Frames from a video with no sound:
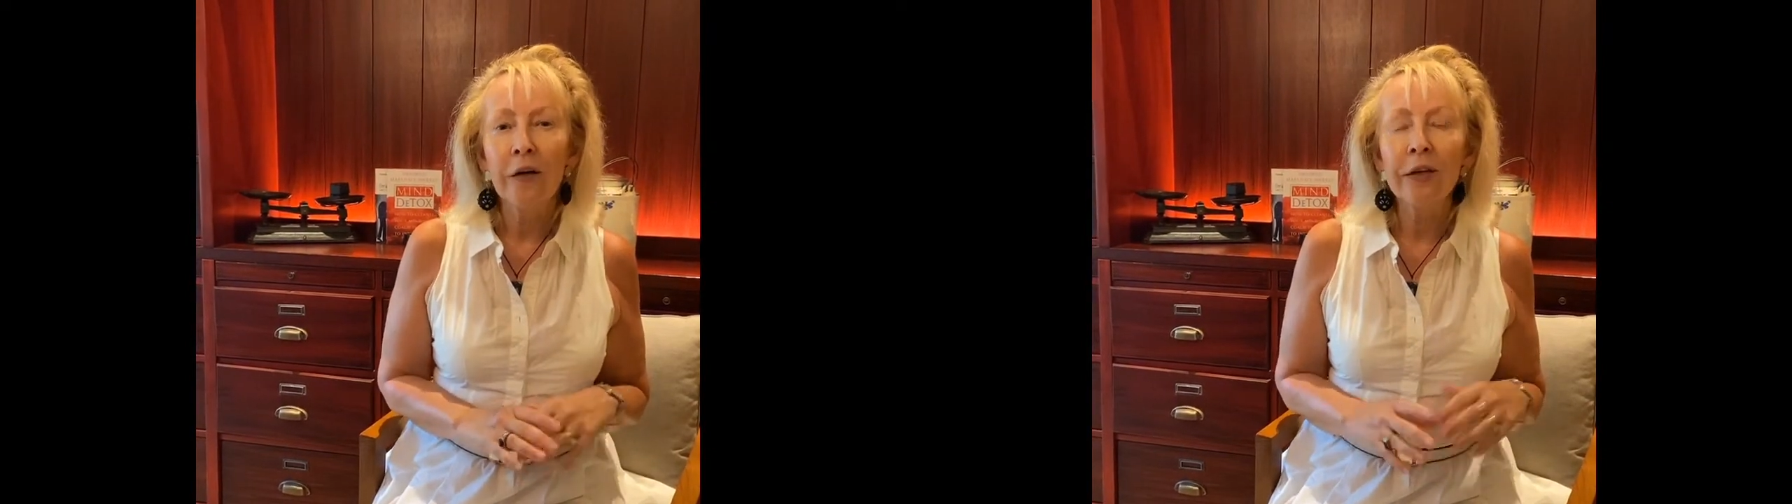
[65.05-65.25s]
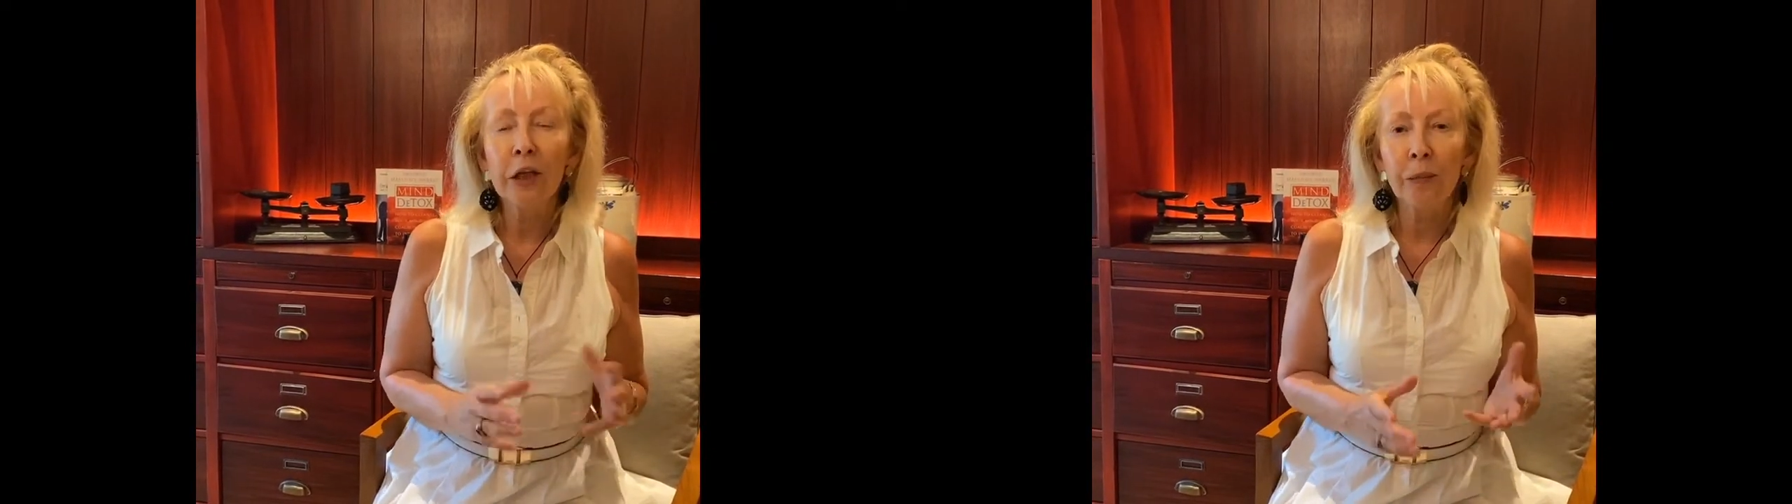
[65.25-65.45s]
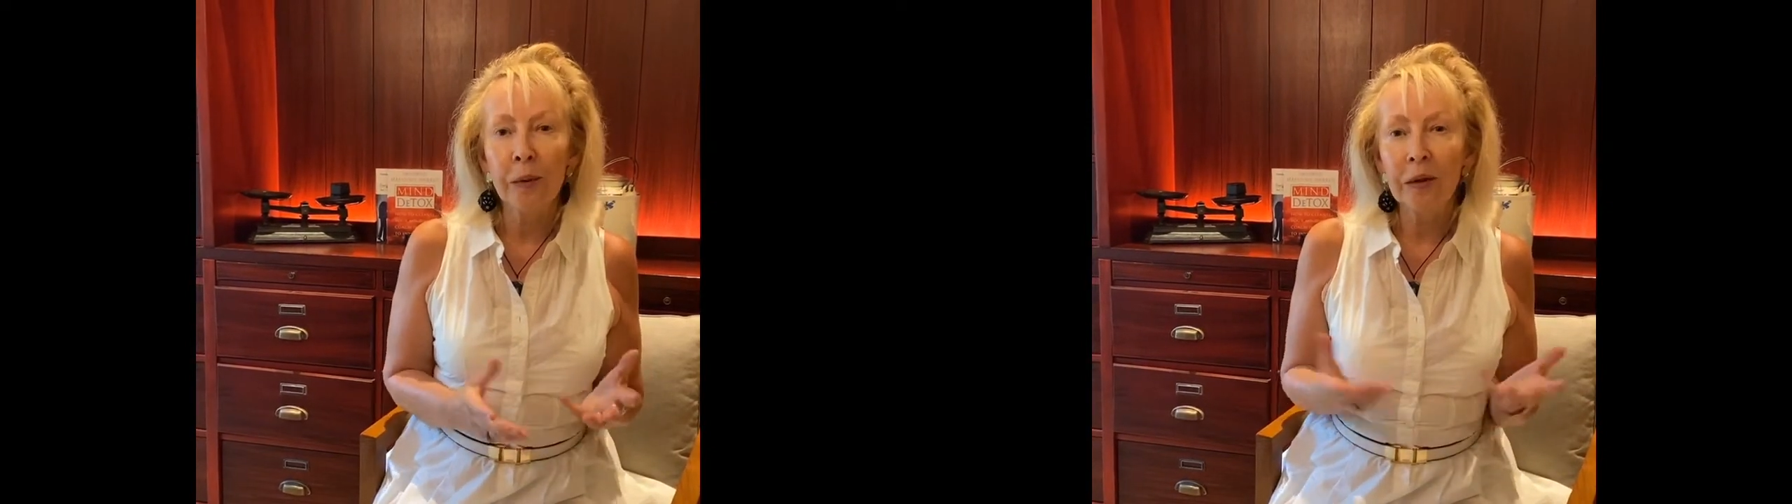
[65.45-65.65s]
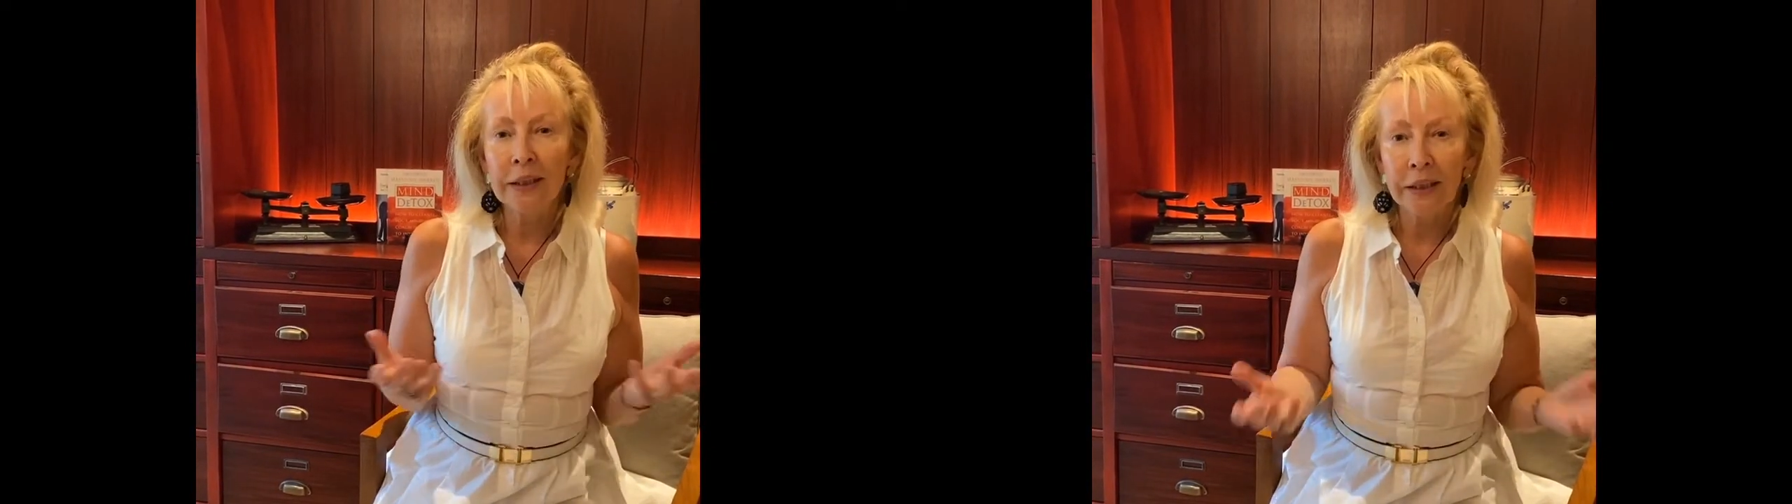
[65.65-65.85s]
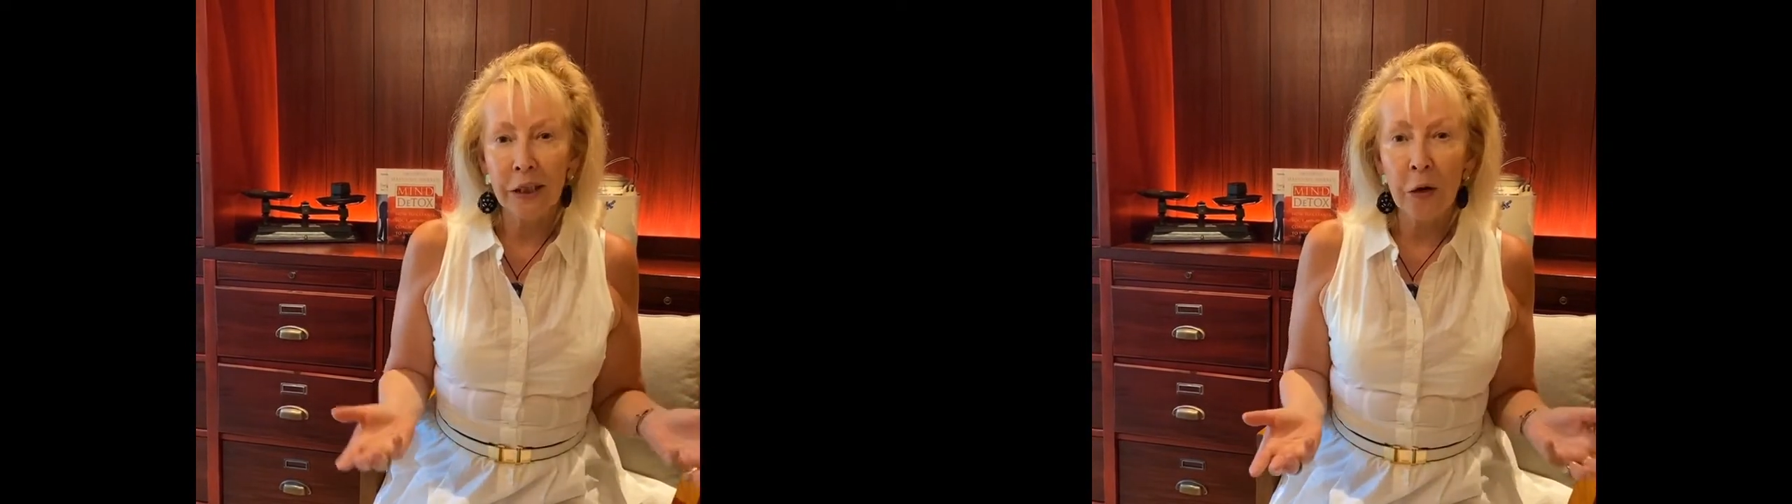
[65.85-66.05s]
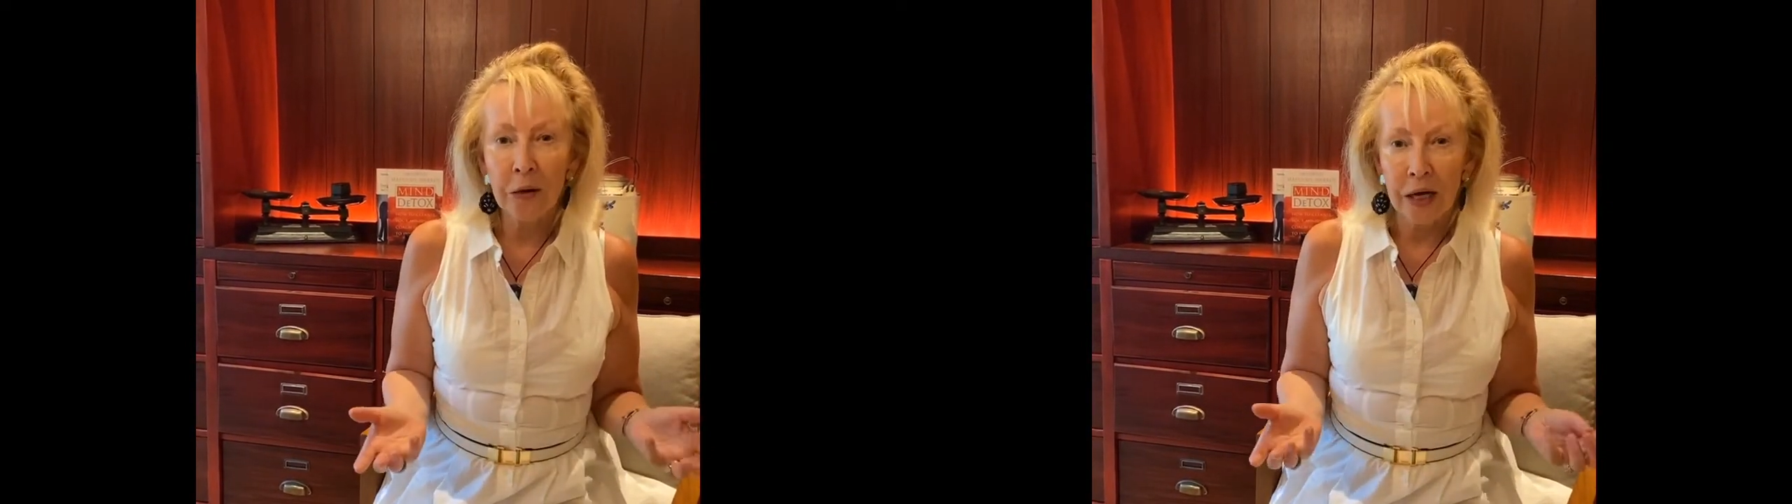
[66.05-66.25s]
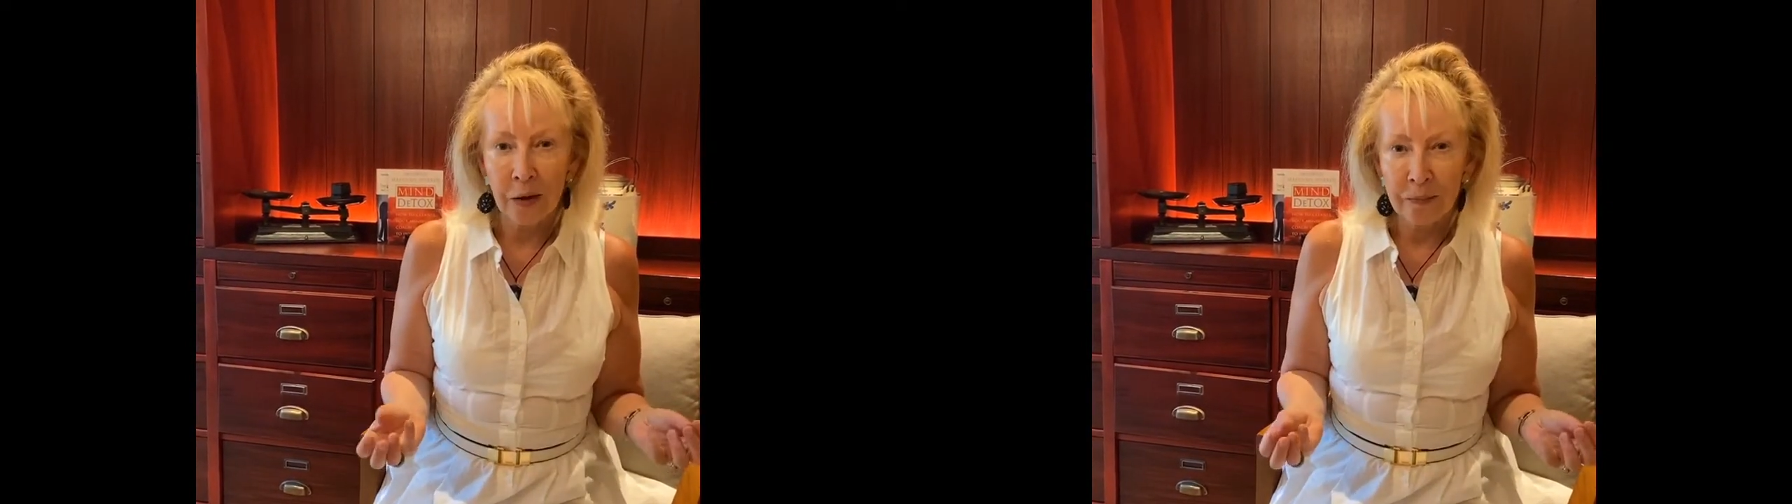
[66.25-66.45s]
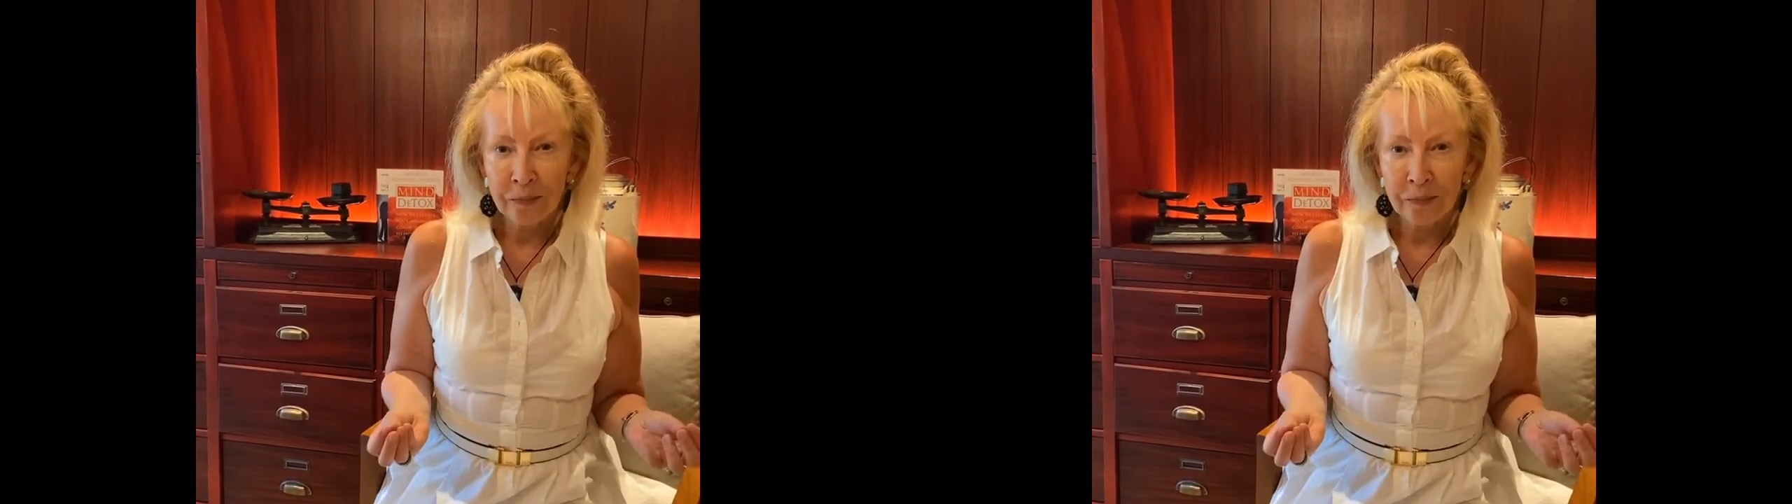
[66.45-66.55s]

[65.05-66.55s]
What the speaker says: experienced yoga